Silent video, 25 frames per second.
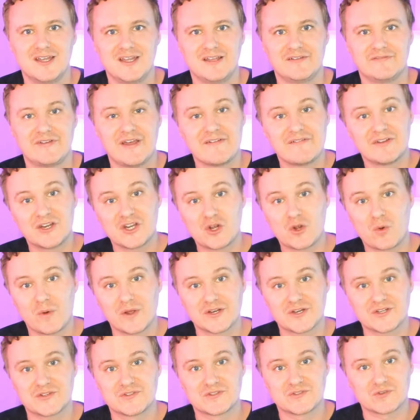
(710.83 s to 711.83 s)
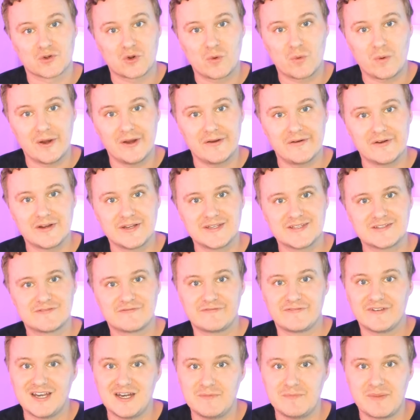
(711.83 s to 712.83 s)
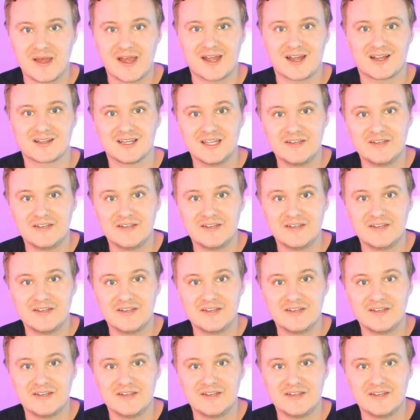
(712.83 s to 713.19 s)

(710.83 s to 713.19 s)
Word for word: If you have any questions or queries, feedback,